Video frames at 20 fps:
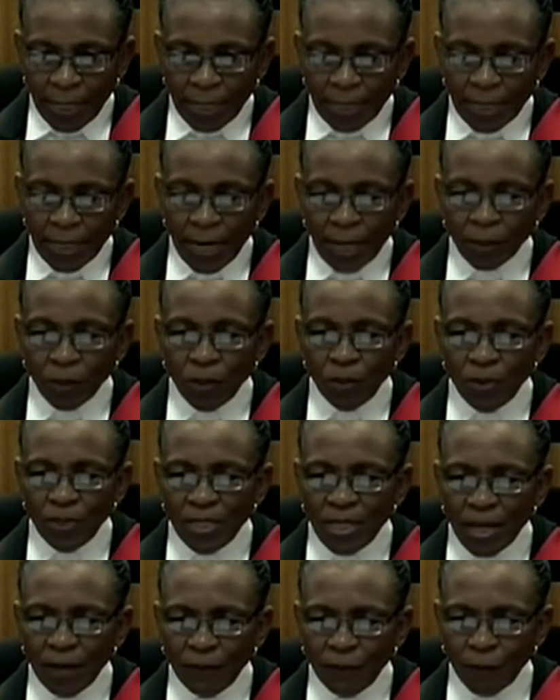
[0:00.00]
The
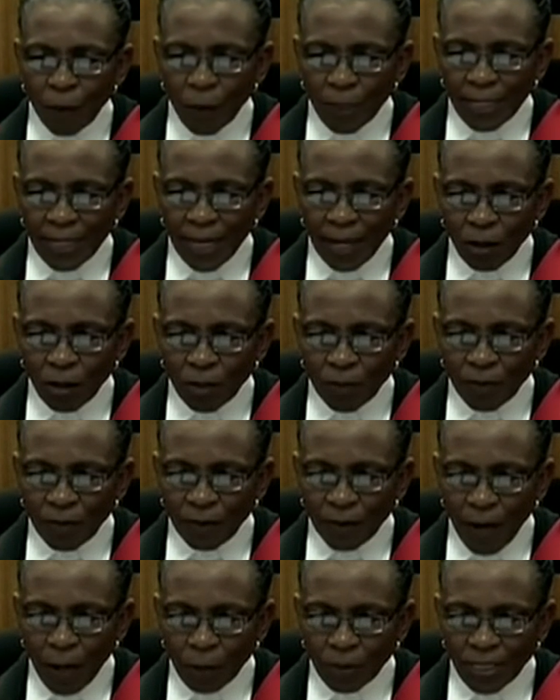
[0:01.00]
accused, therefore, cannot be
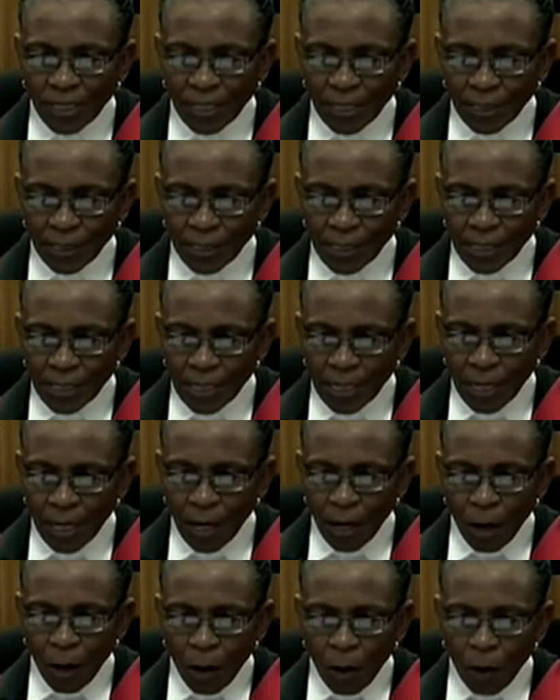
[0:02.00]
found guilty
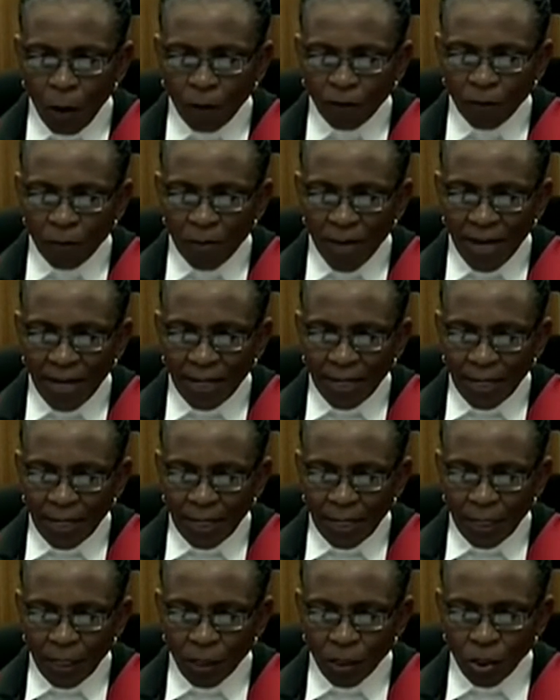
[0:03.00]
of
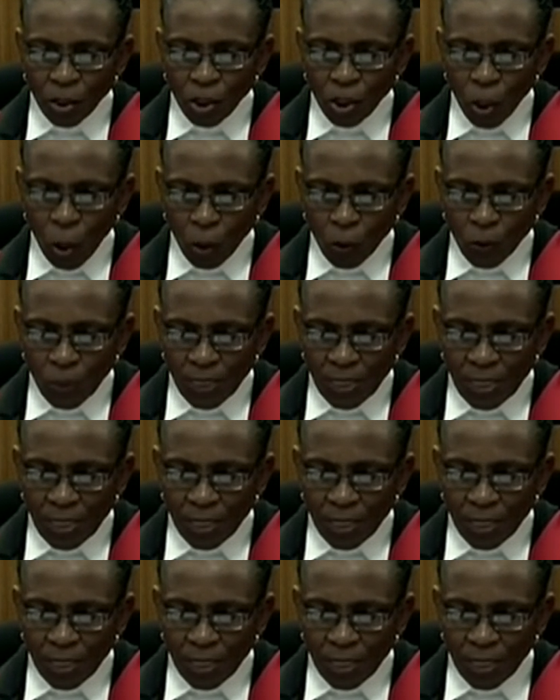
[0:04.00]
murder dolus